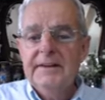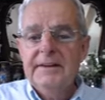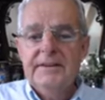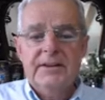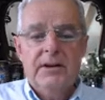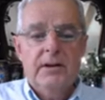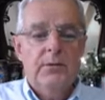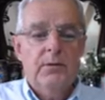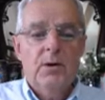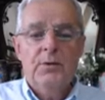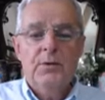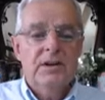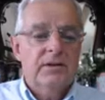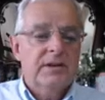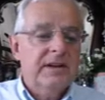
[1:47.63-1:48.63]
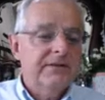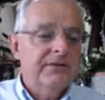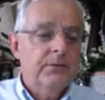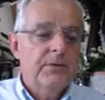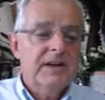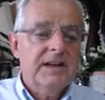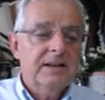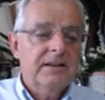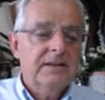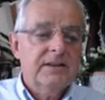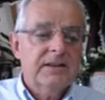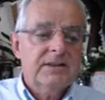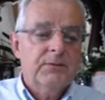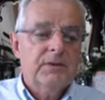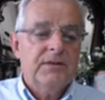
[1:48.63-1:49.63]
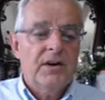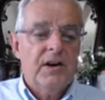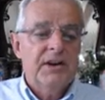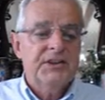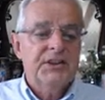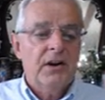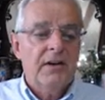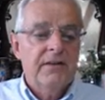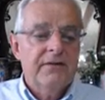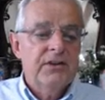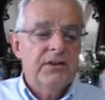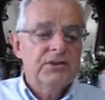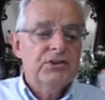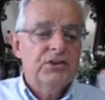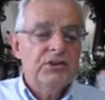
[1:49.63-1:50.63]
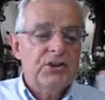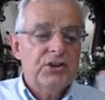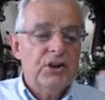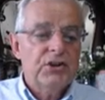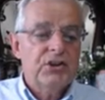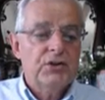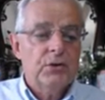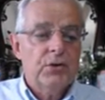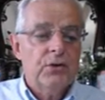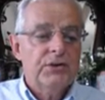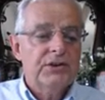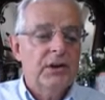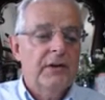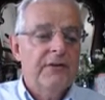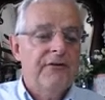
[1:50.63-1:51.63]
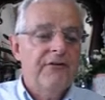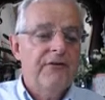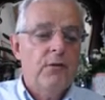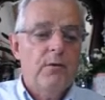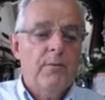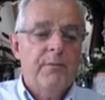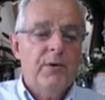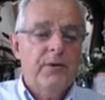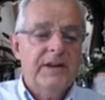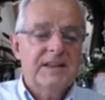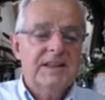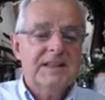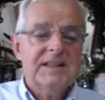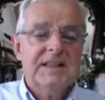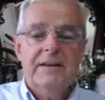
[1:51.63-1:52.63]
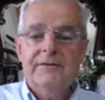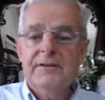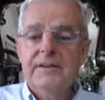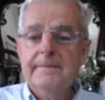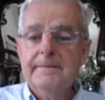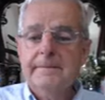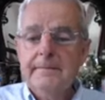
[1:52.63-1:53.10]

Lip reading: So we're looking for weakness. We've got a divergence short of 4.7.